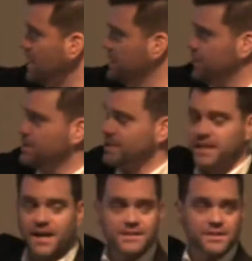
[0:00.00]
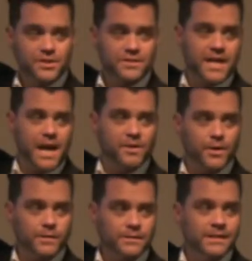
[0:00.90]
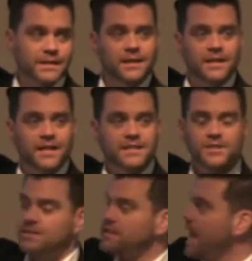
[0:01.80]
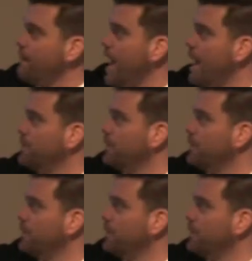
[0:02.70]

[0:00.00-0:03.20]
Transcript: So you see there's a Shazam code. In the Shazam app,